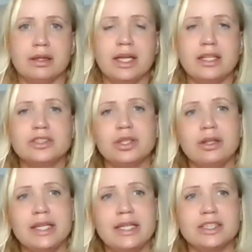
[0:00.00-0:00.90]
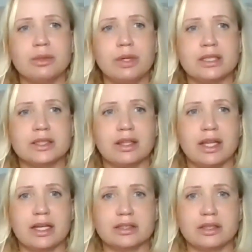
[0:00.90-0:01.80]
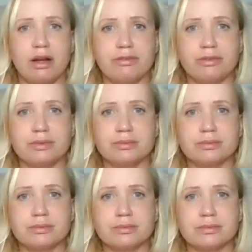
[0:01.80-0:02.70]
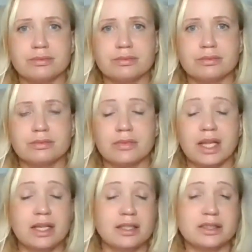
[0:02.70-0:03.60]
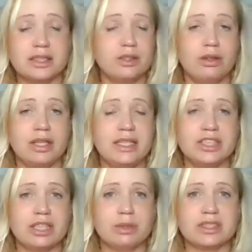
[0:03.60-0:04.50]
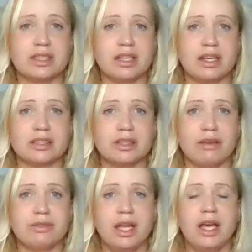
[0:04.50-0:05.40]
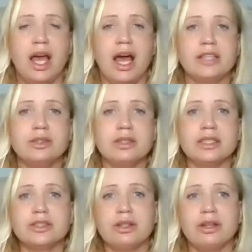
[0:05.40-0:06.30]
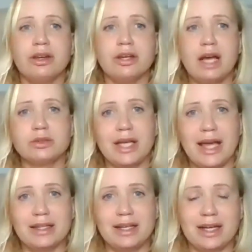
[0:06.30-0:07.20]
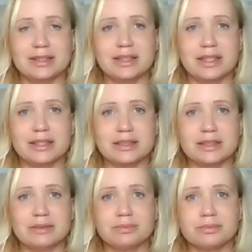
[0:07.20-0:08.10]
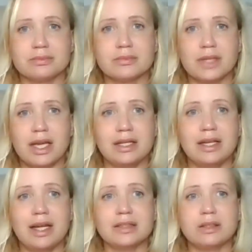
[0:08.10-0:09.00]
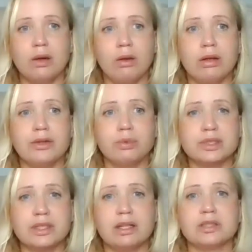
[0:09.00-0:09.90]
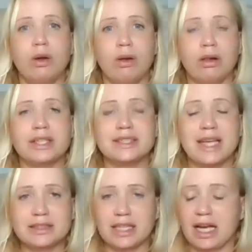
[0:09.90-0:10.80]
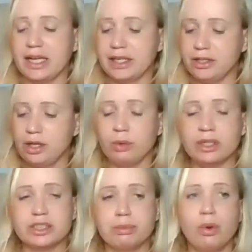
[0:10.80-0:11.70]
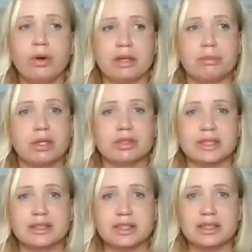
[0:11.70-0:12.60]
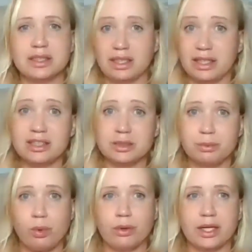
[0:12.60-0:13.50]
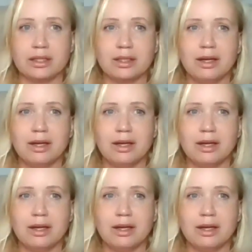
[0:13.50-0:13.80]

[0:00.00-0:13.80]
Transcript: Then it's your lead generation that is off. Then it's your lead generation that is off. And you need to learn how to analyze this. Analyze all the results, all the data. And I know it's boring, because it is boring.